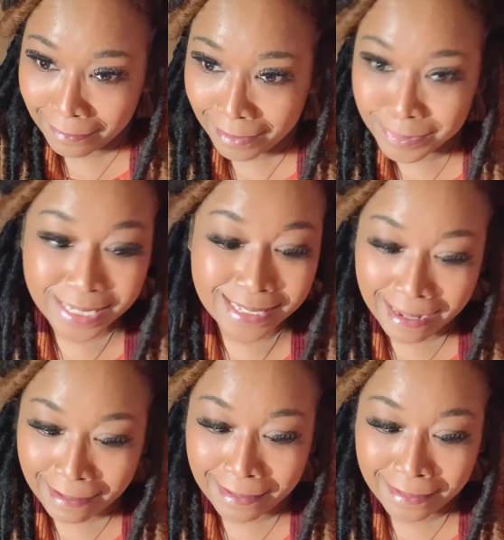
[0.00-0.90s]

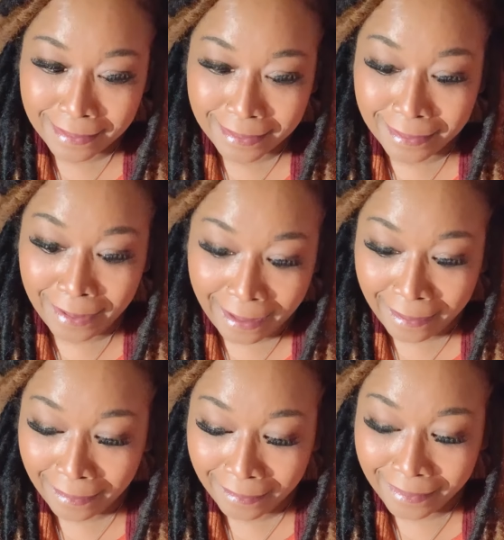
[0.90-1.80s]
Okay,
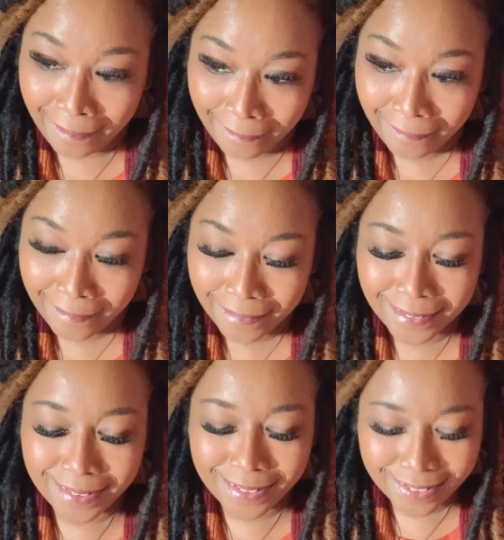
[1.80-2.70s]

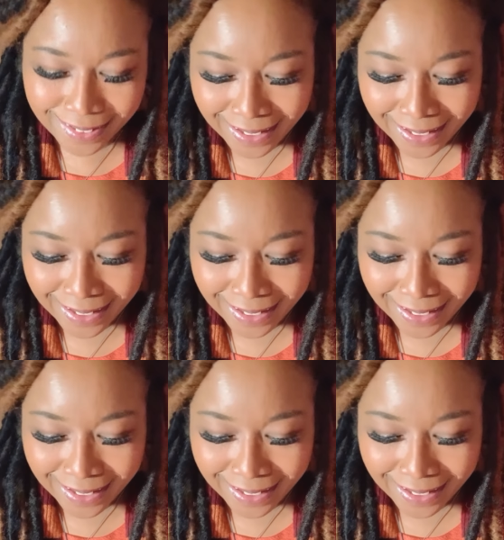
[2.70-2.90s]
yeah.